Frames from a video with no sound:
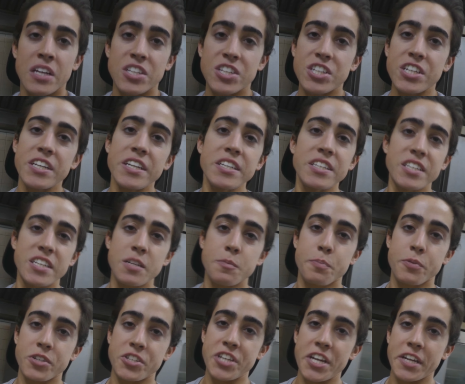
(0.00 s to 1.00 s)
Cheese in
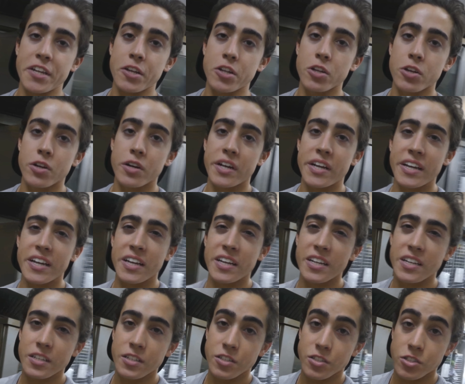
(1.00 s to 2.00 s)
particular
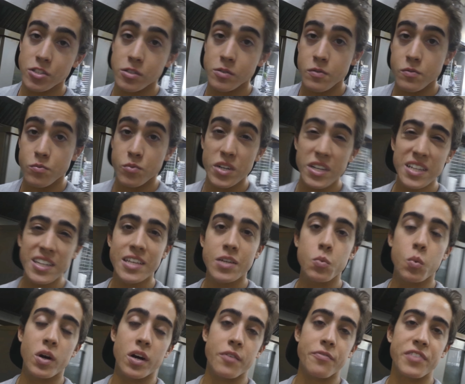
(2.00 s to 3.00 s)
is really
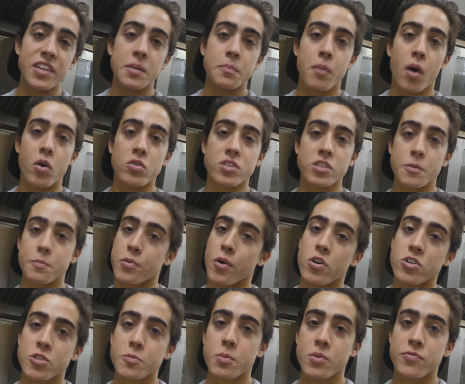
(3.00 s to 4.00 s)
one of the most
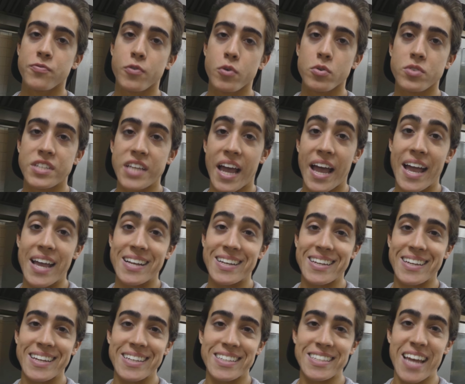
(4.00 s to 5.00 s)
approachable foods, and
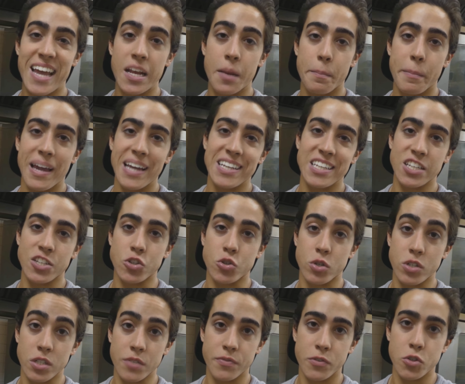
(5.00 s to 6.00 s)
it's an amazing
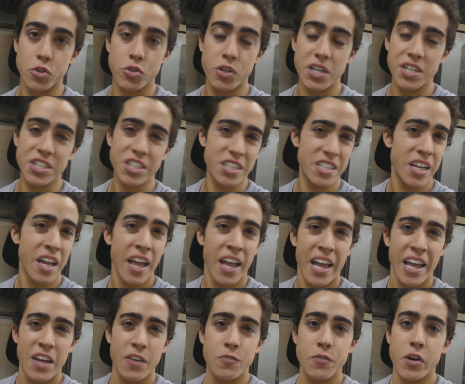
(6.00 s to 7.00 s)
source of nutrition.
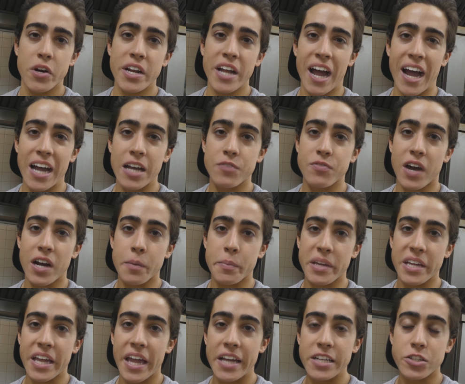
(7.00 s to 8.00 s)
Very high in
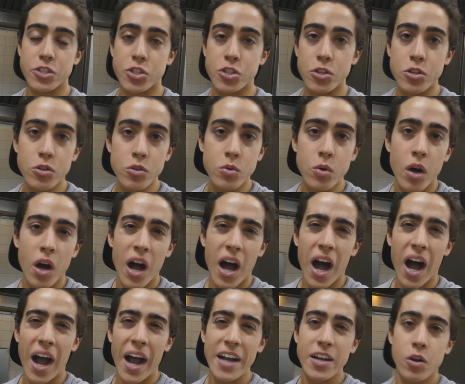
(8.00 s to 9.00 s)
vitamin K2,
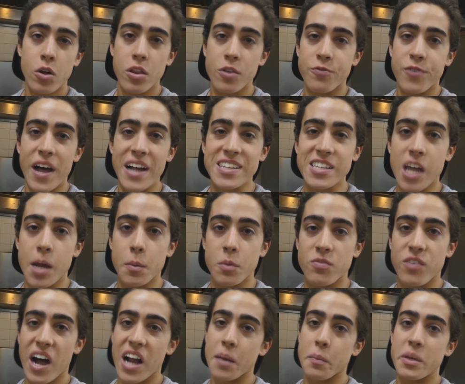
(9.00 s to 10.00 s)
high in all the fat-soluble
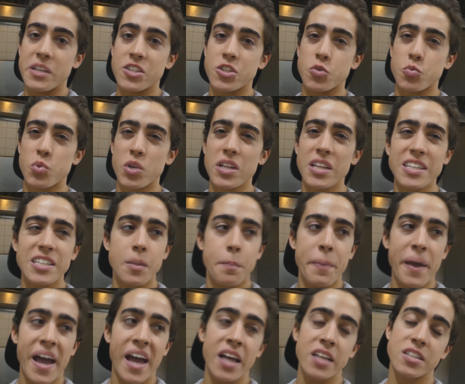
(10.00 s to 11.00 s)
vitamins. Really
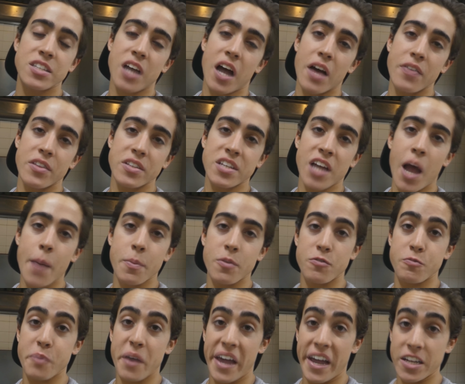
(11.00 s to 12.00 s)
depends on the type
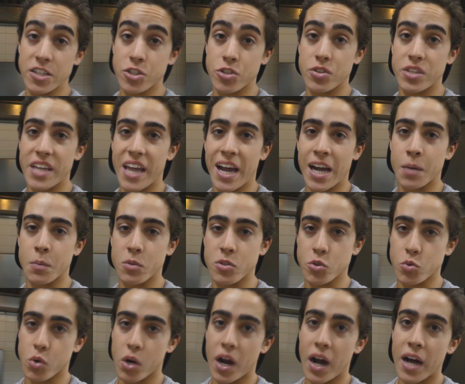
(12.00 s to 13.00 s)
of pasture the
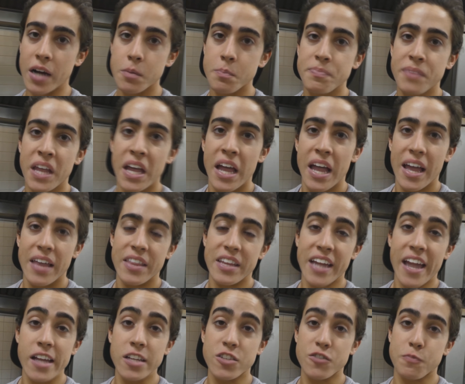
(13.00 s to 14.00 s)
animals were on. In the
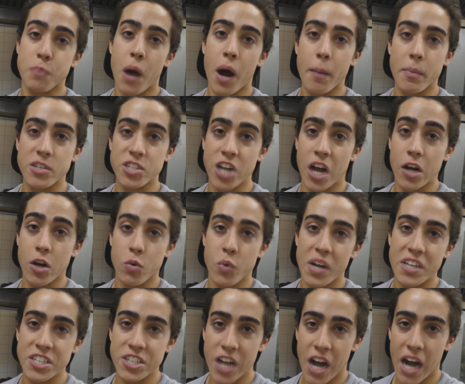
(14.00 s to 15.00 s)
case of
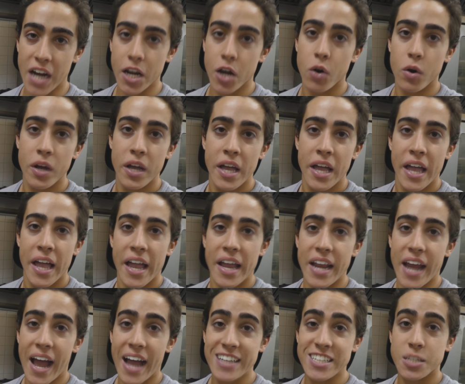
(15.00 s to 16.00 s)
Parmigiano-Reggiano, it
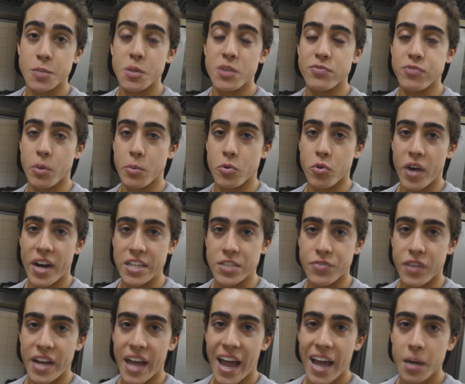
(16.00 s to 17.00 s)
has to be from
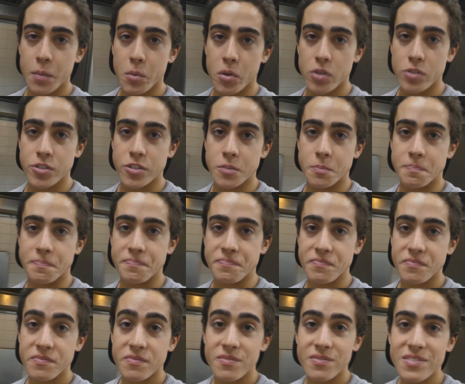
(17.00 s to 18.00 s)
grass-fed animals.
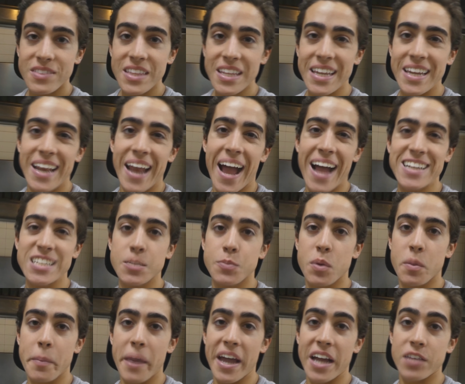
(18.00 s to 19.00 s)
It has to
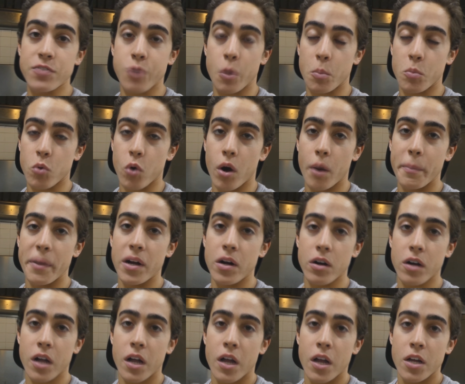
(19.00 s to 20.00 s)
be made from raw
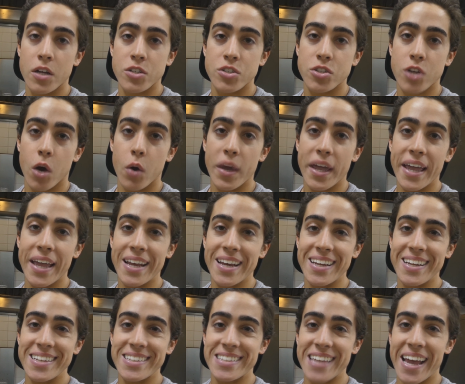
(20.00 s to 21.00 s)
milk. So it
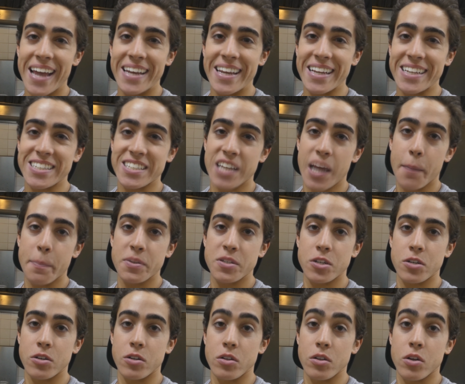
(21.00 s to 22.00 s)
is an
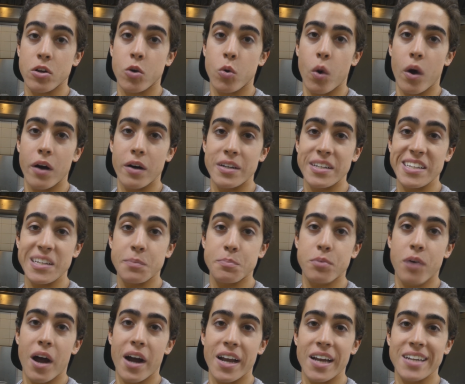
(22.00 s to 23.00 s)
exceptional quality
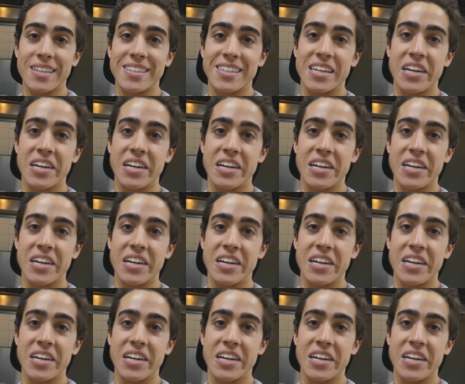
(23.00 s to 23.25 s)
product.